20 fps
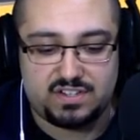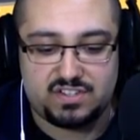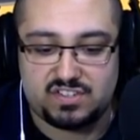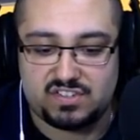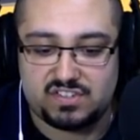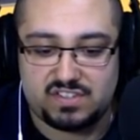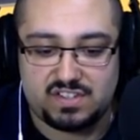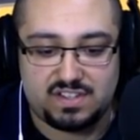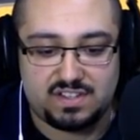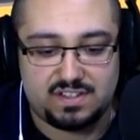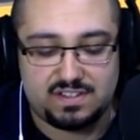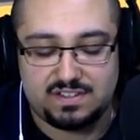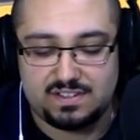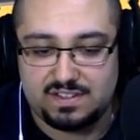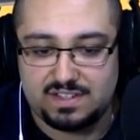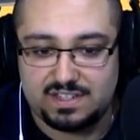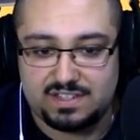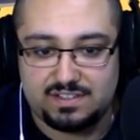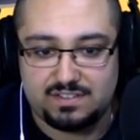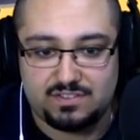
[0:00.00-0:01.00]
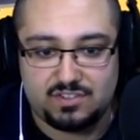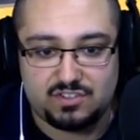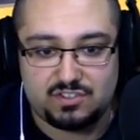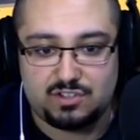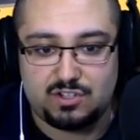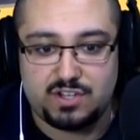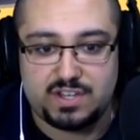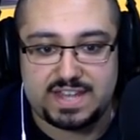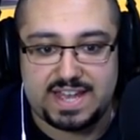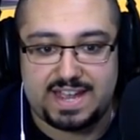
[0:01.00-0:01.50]
It's just, like, just
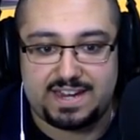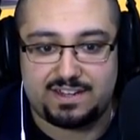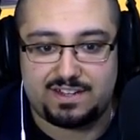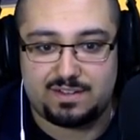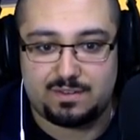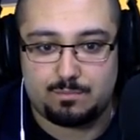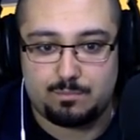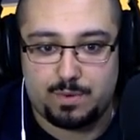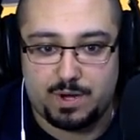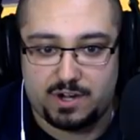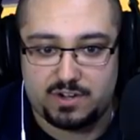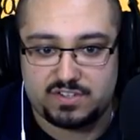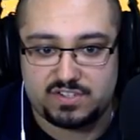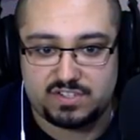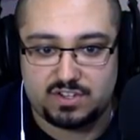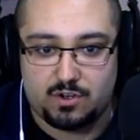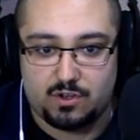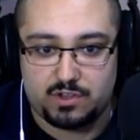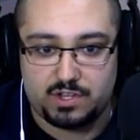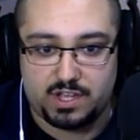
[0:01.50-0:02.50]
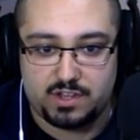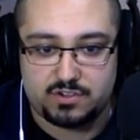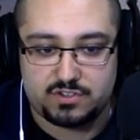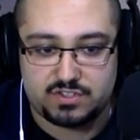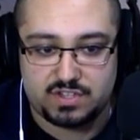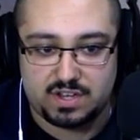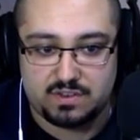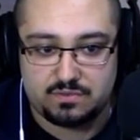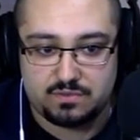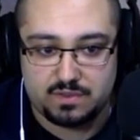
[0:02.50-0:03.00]
look at that in comparison to all the other
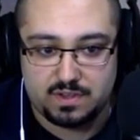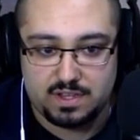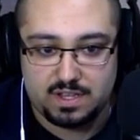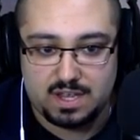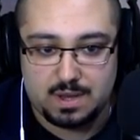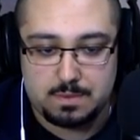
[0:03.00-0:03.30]
stuff.